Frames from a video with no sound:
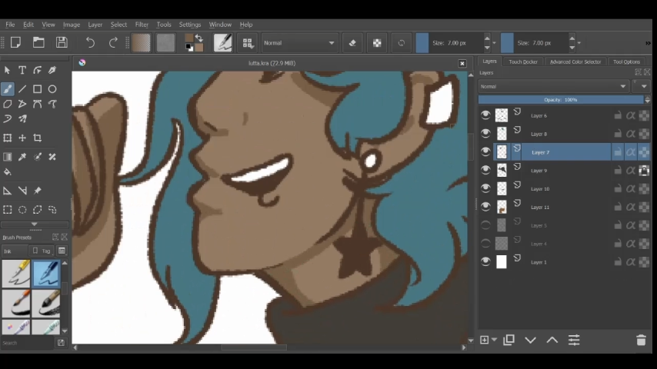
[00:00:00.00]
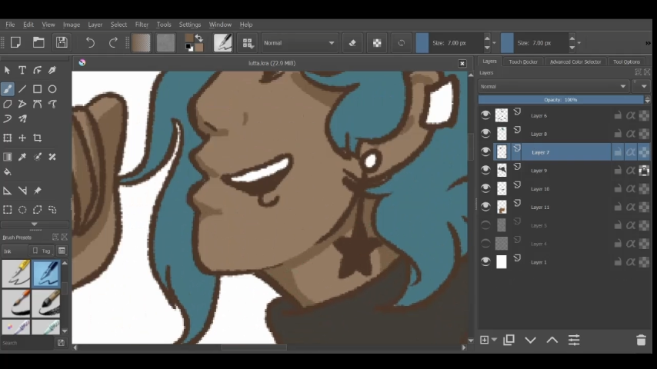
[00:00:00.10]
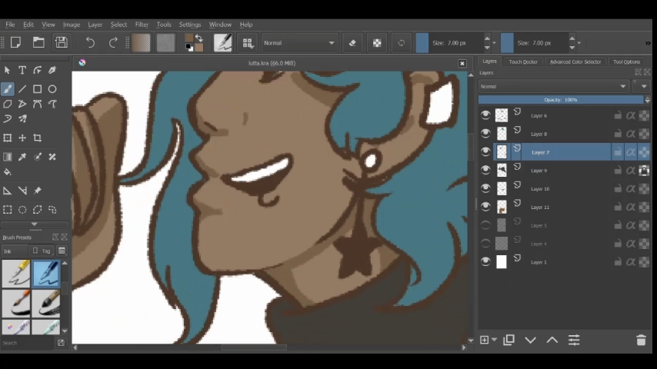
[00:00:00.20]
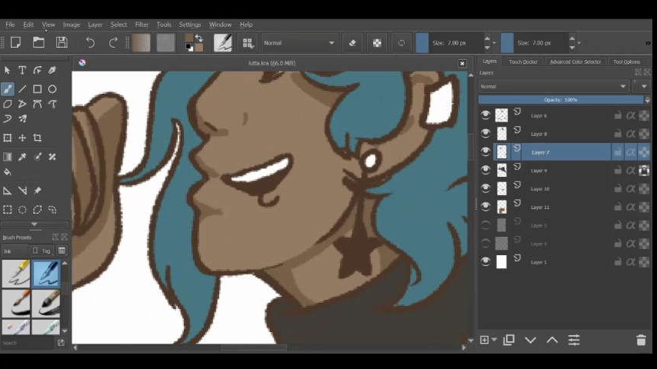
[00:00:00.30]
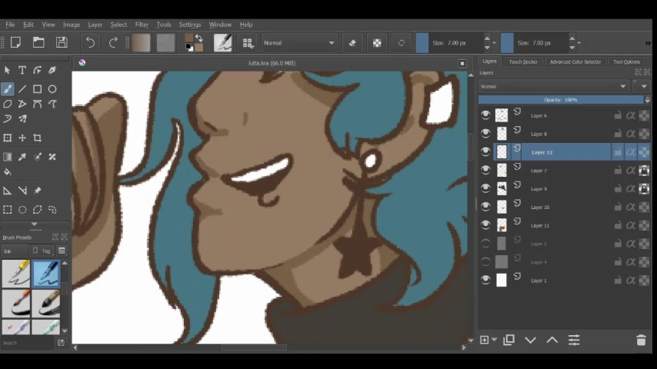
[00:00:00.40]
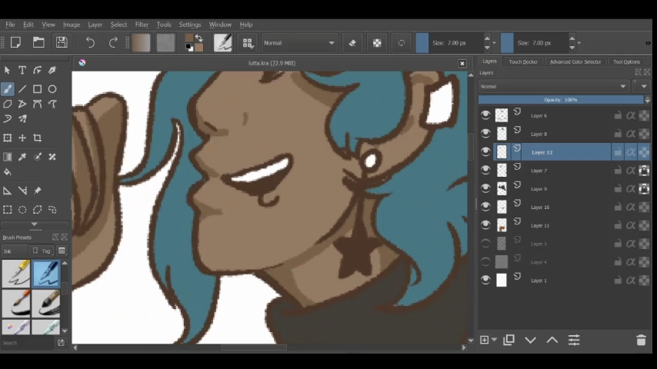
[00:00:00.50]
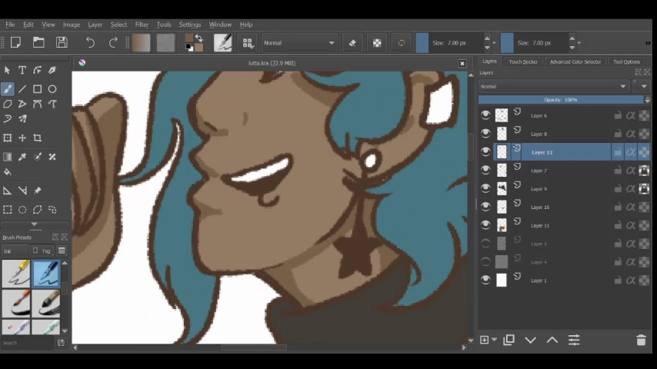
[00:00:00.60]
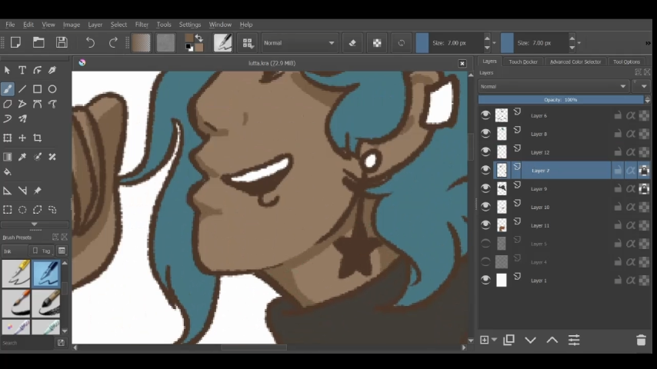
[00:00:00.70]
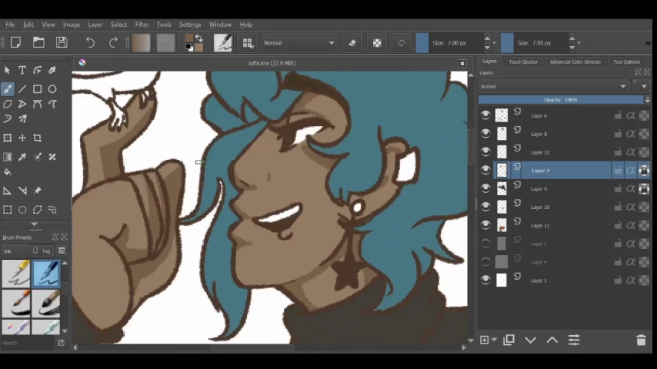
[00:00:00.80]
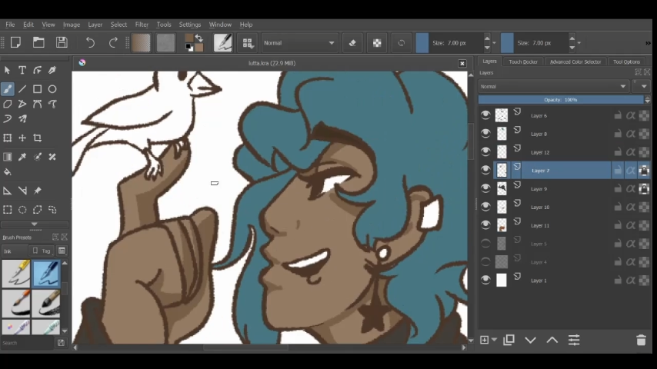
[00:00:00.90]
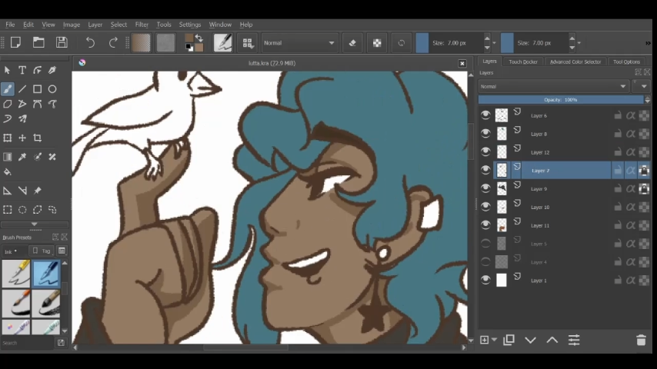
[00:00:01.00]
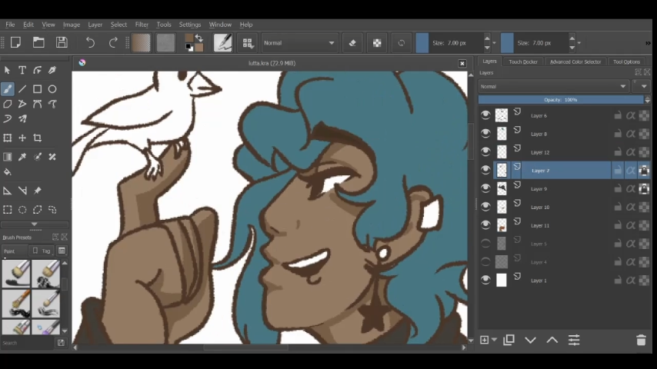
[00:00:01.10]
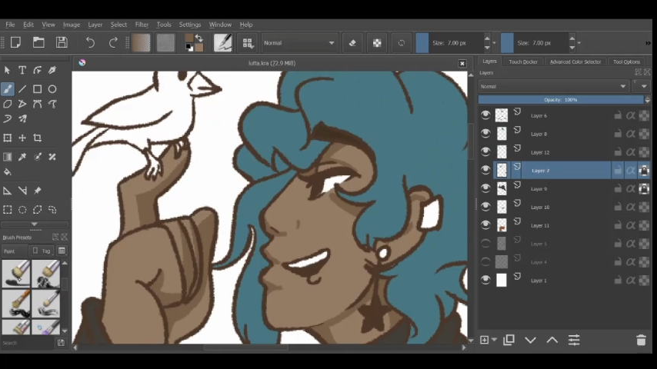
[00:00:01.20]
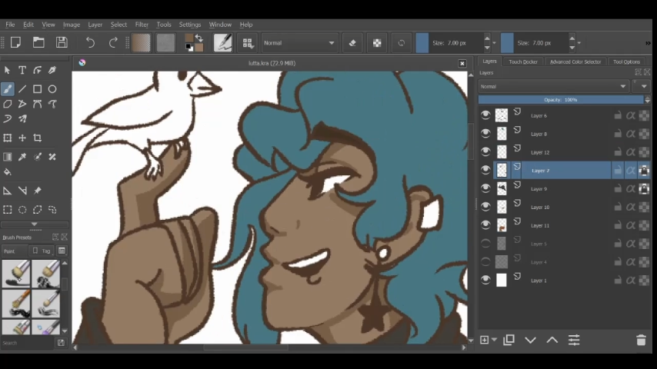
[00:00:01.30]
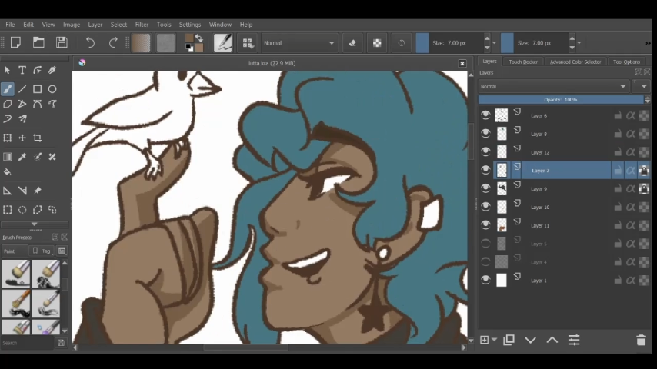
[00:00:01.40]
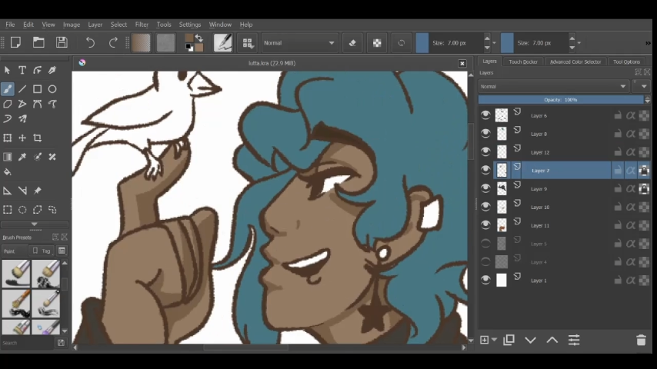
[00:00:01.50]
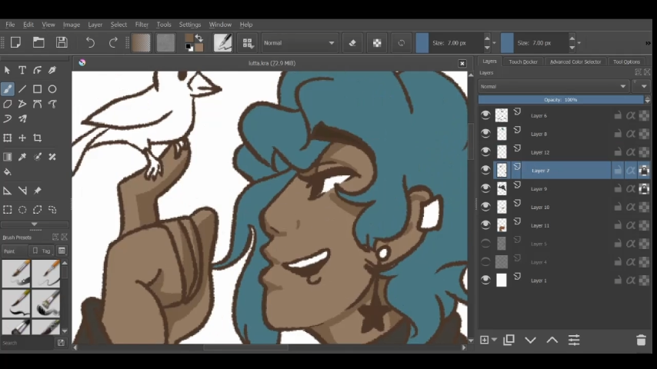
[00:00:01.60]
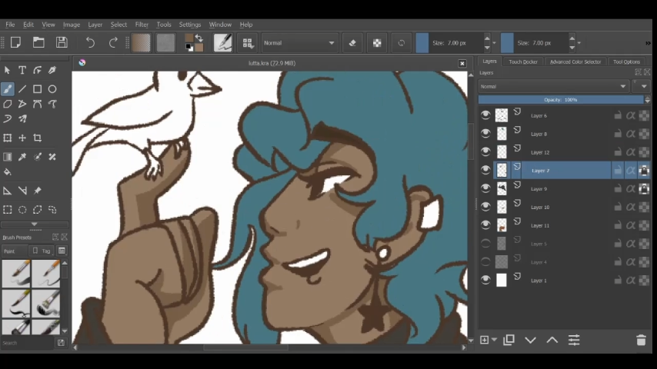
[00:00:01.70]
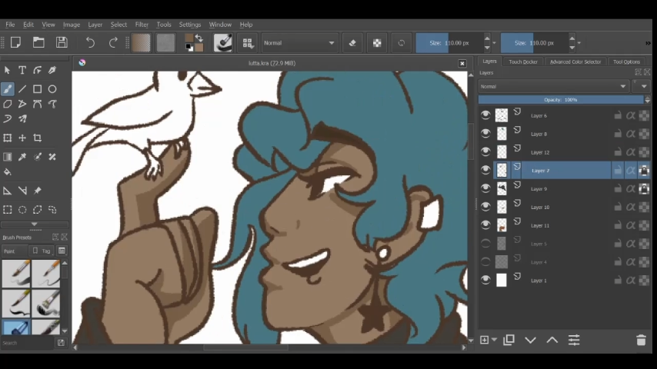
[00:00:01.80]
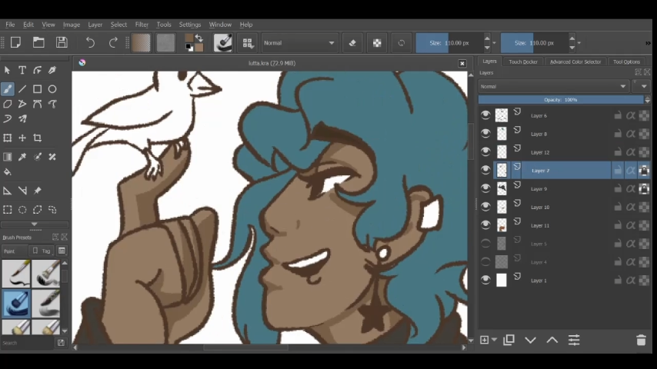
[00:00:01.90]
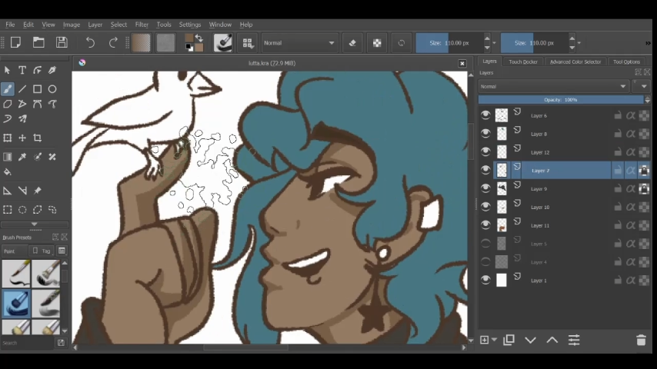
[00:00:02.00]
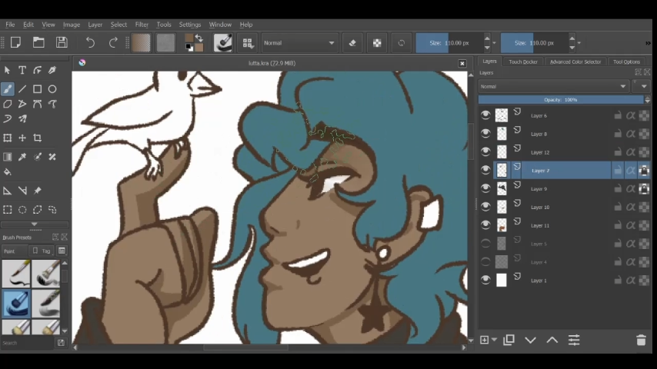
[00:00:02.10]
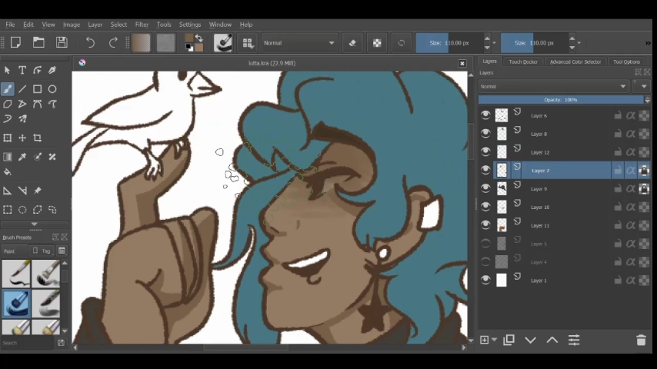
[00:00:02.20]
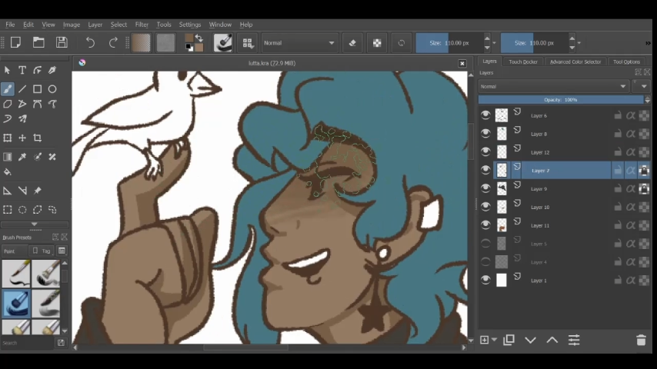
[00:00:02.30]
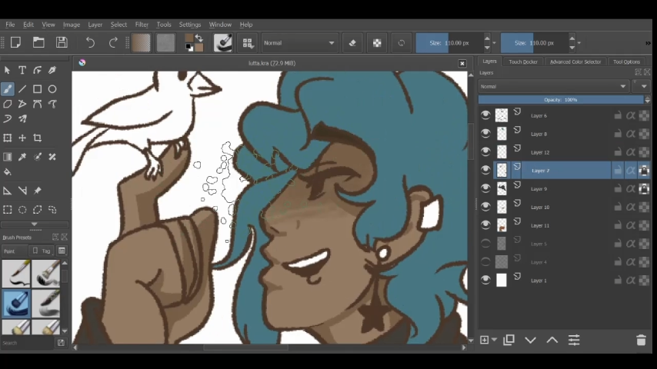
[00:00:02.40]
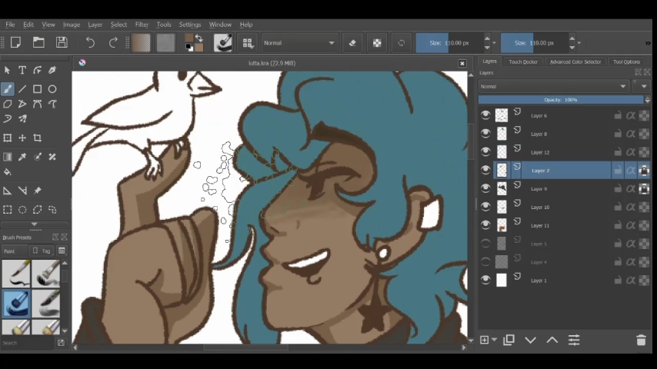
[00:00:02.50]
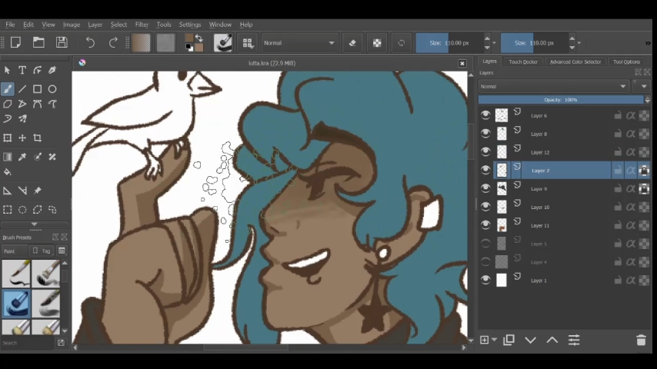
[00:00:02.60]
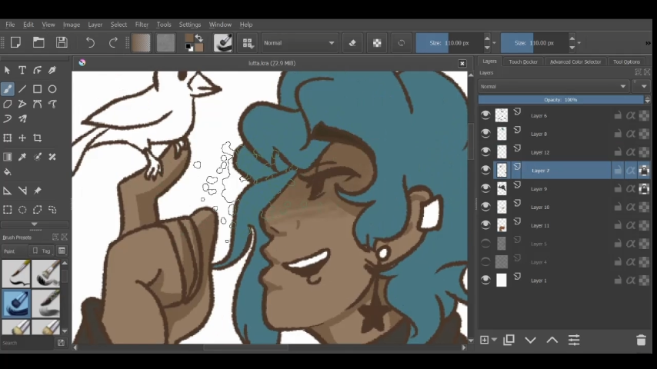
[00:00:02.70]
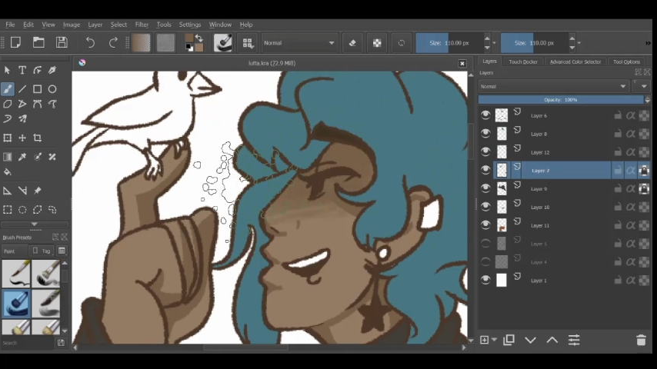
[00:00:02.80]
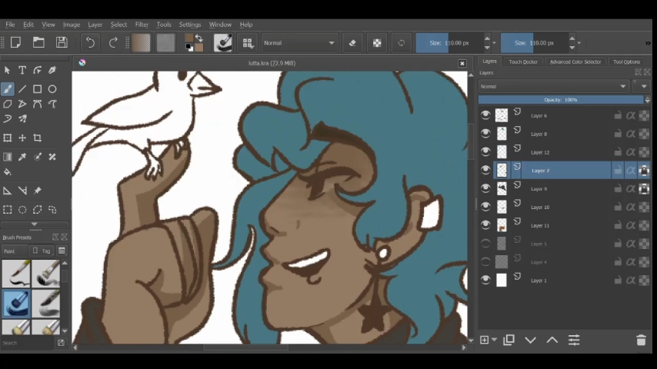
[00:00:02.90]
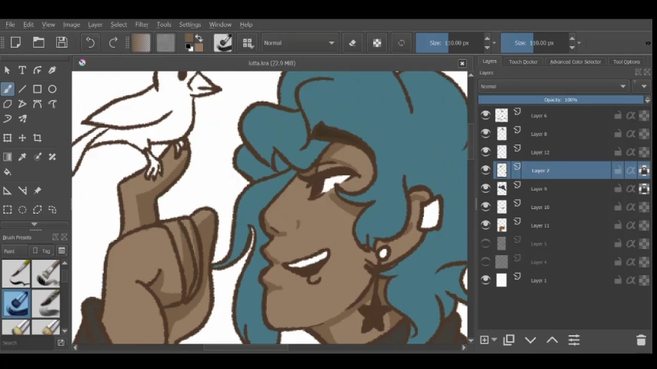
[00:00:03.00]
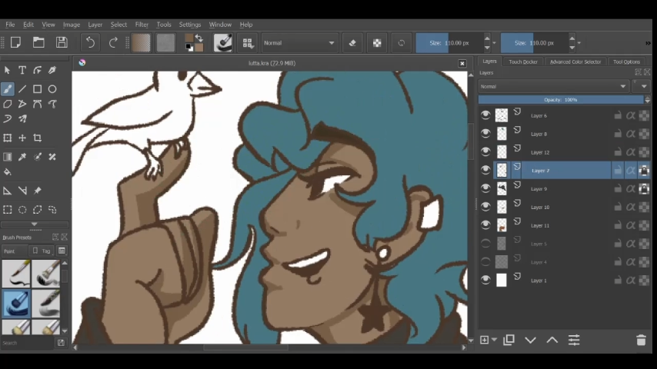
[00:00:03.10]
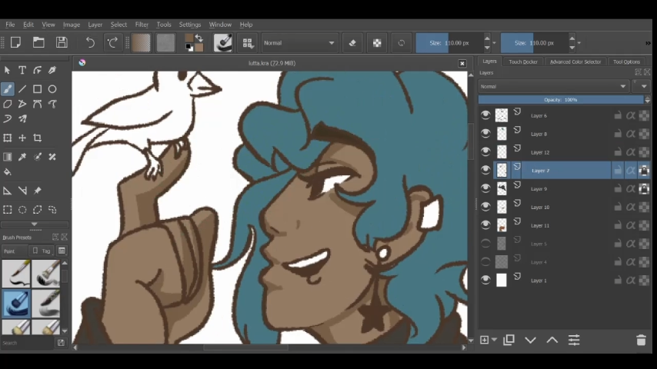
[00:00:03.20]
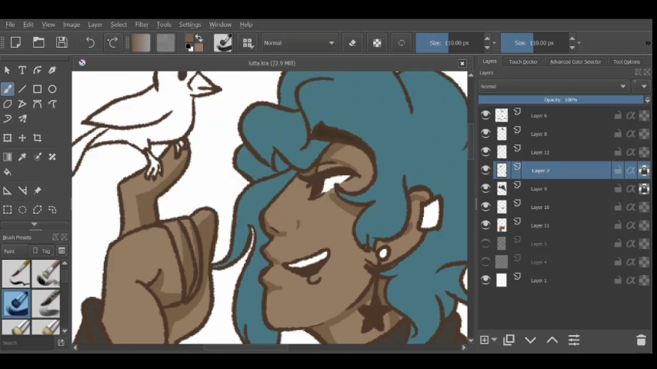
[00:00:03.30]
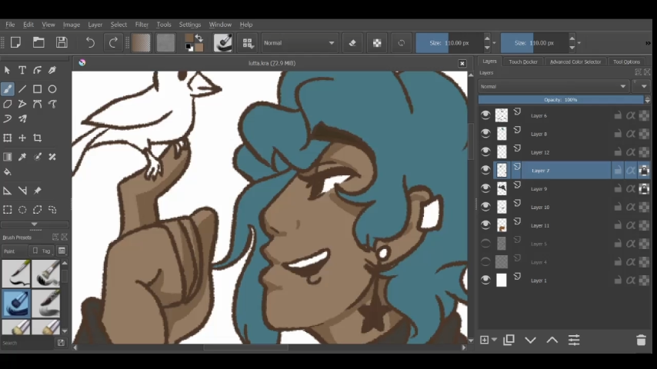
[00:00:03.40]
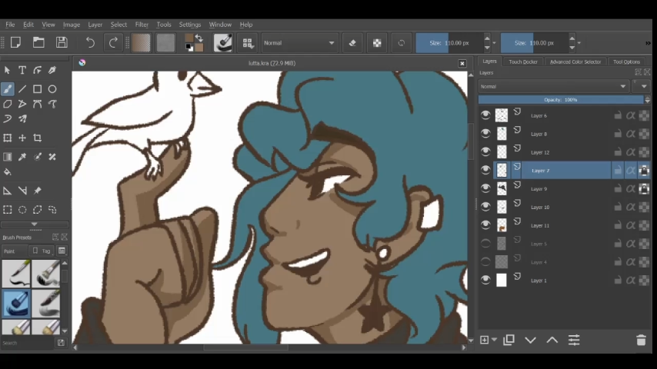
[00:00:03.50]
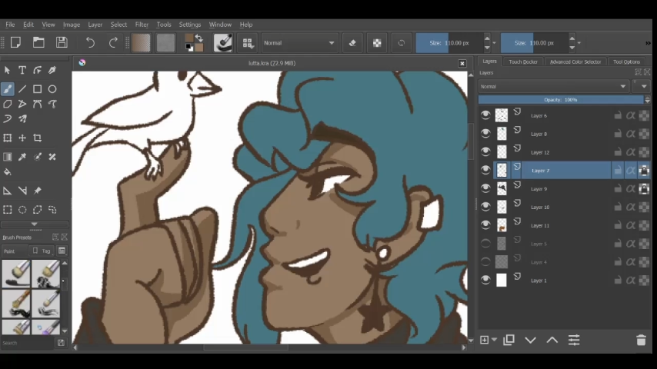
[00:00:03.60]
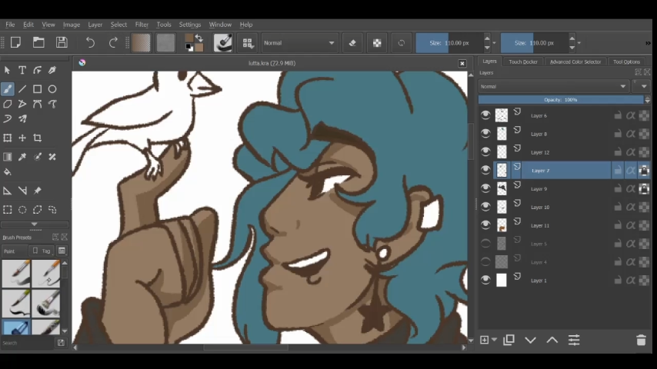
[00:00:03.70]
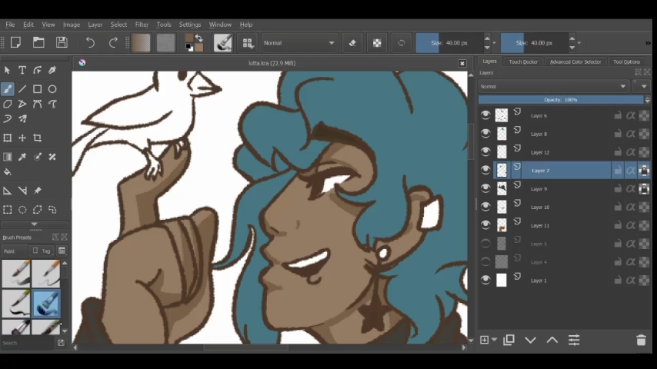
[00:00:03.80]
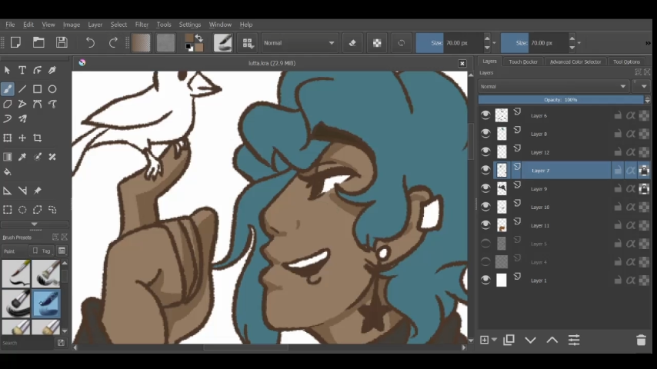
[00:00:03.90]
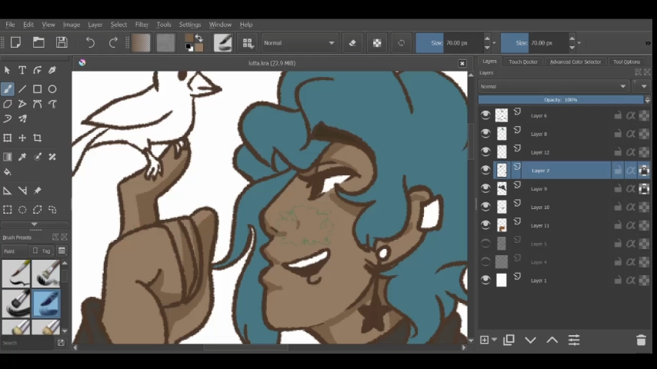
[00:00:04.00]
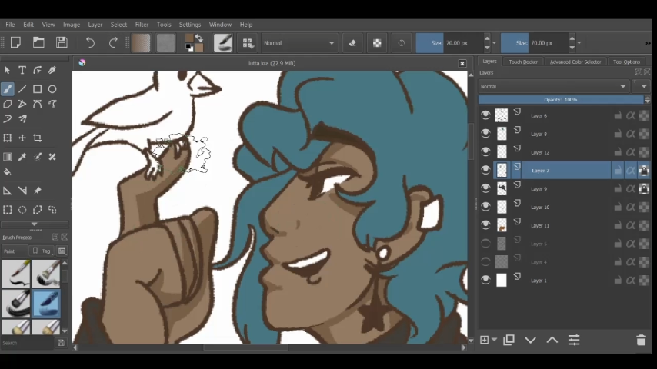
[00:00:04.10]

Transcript: (no speaker visible)